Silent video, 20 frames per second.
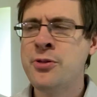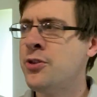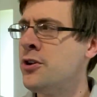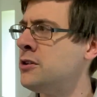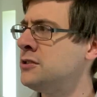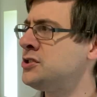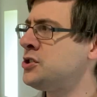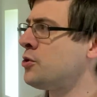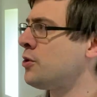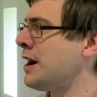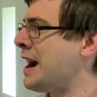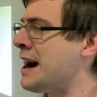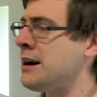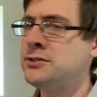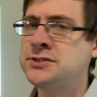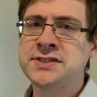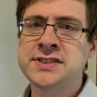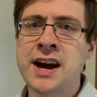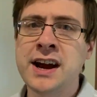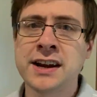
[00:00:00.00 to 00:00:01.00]
those who are
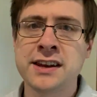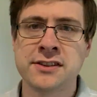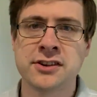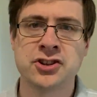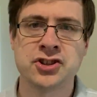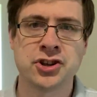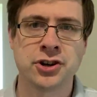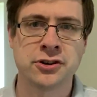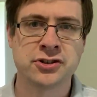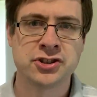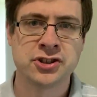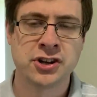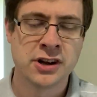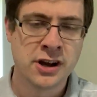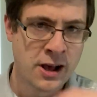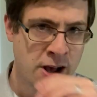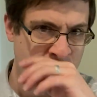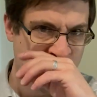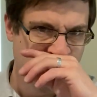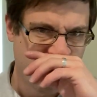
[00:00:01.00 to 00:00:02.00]
outside of the church?
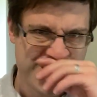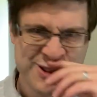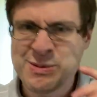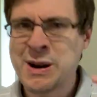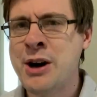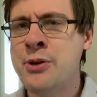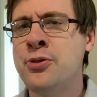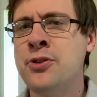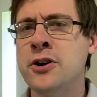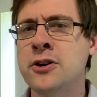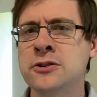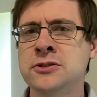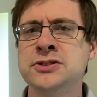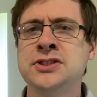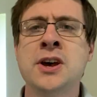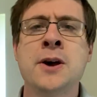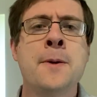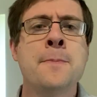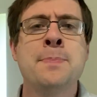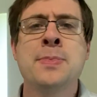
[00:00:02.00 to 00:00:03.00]
What about those
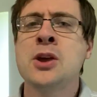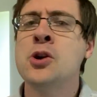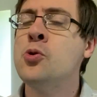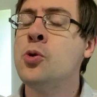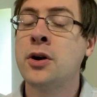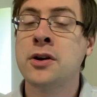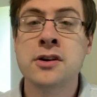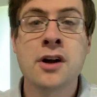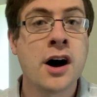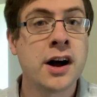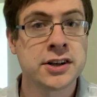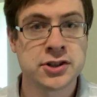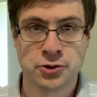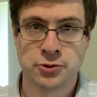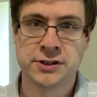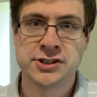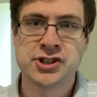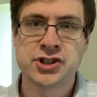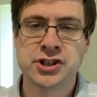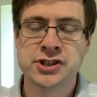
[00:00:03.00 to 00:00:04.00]
who are not
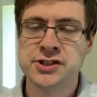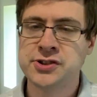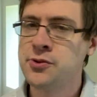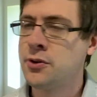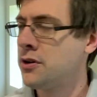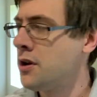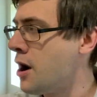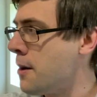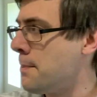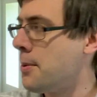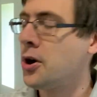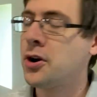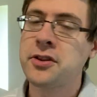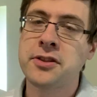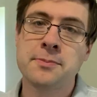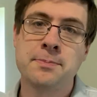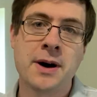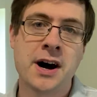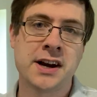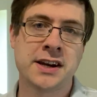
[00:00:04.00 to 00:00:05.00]
Christians, who are not part of the
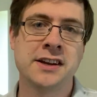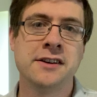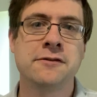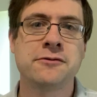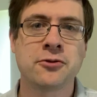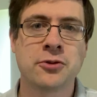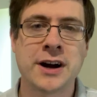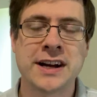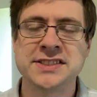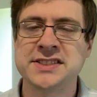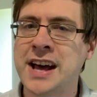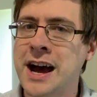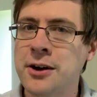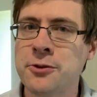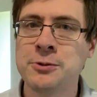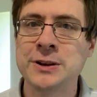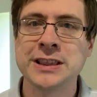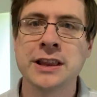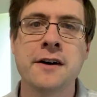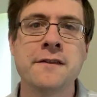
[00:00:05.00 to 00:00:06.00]
body of Christ? How do
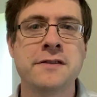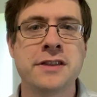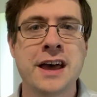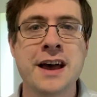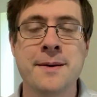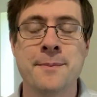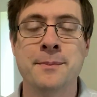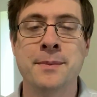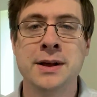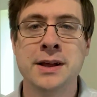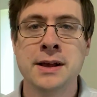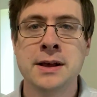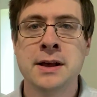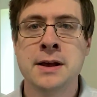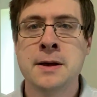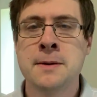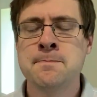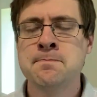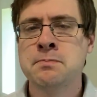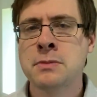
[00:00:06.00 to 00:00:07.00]
we love them?
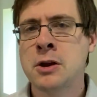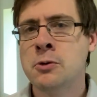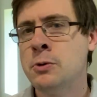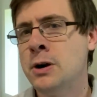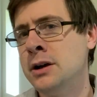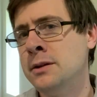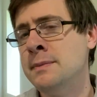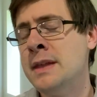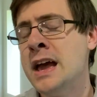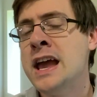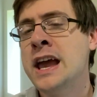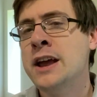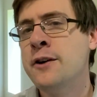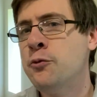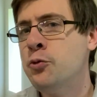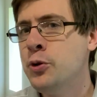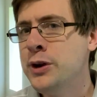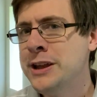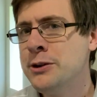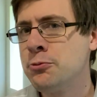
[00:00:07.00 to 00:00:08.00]
Well, if
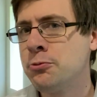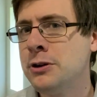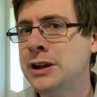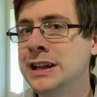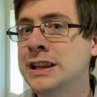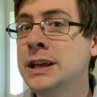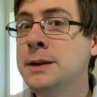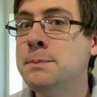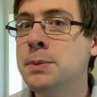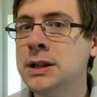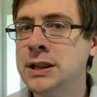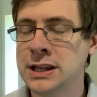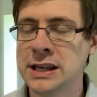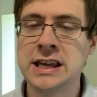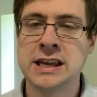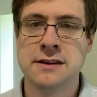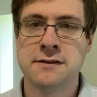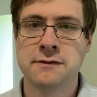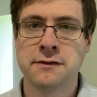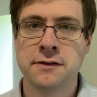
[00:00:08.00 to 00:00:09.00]
we really
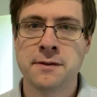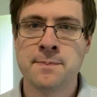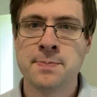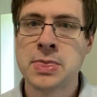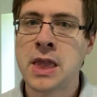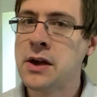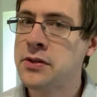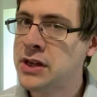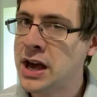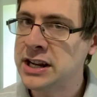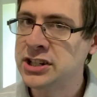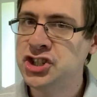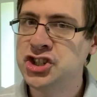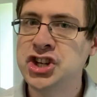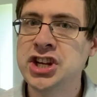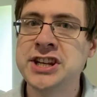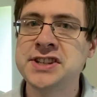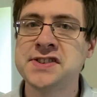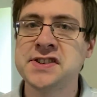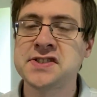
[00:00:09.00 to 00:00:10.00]
believe that
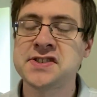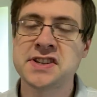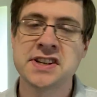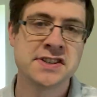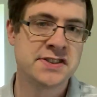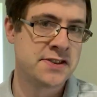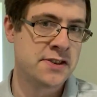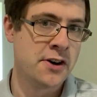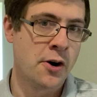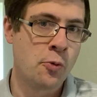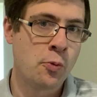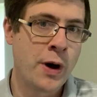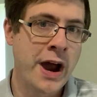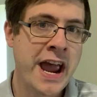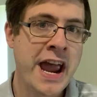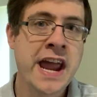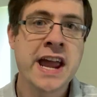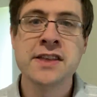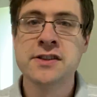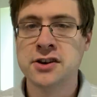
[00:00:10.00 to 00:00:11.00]
Jesus is the
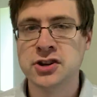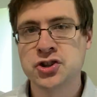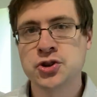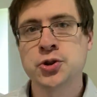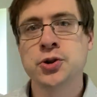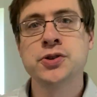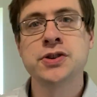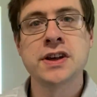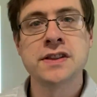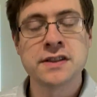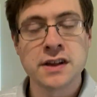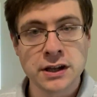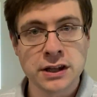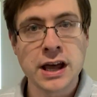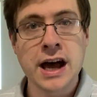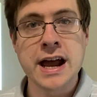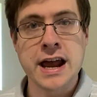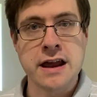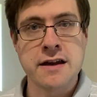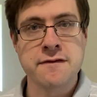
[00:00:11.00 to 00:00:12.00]
way, the truth, and the
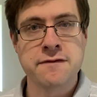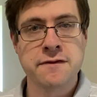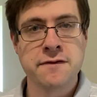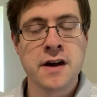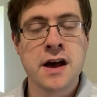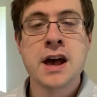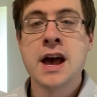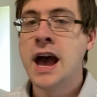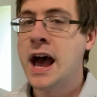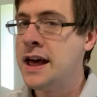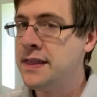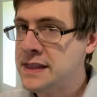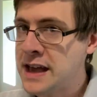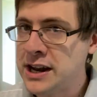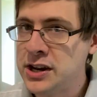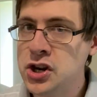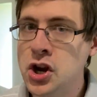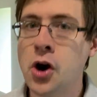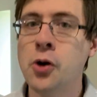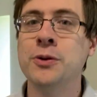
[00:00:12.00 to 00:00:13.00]
life, and that
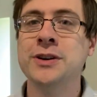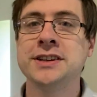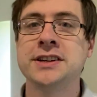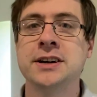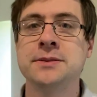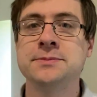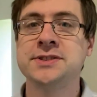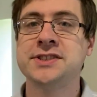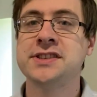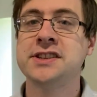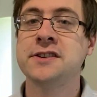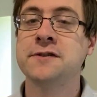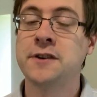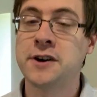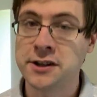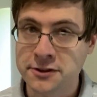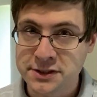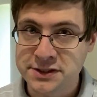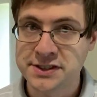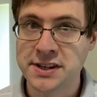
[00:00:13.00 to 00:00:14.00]
no one comes to the
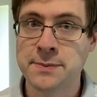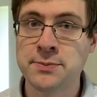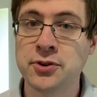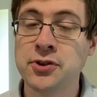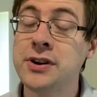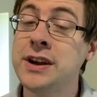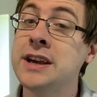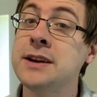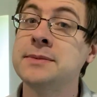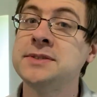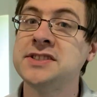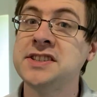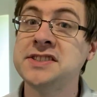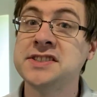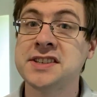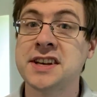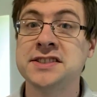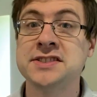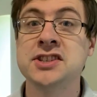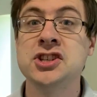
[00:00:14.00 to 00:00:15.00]
Father except through Him, as He
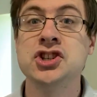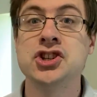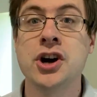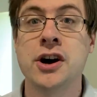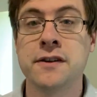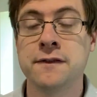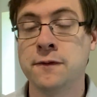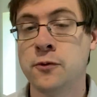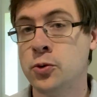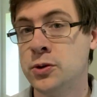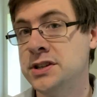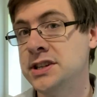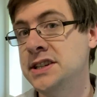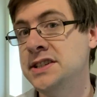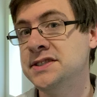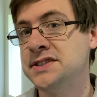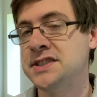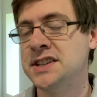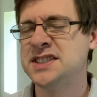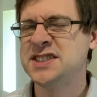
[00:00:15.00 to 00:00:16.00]
says in John
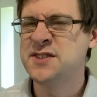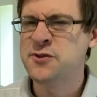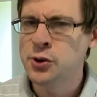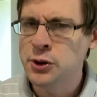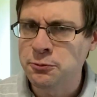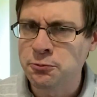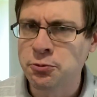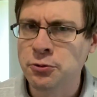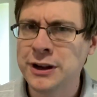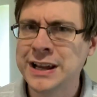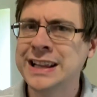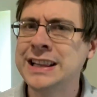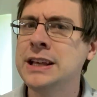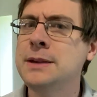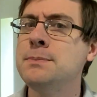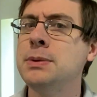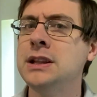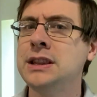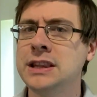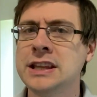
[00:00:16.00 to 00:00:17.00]
14:6, if we really
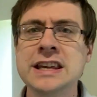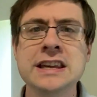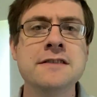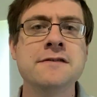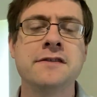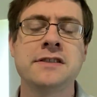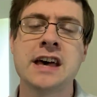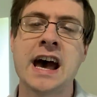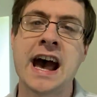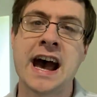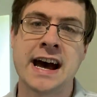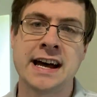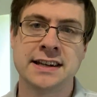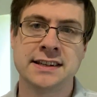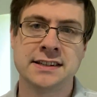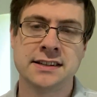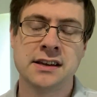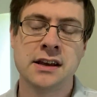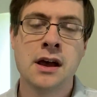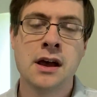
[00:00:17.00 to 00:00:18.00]
believe that,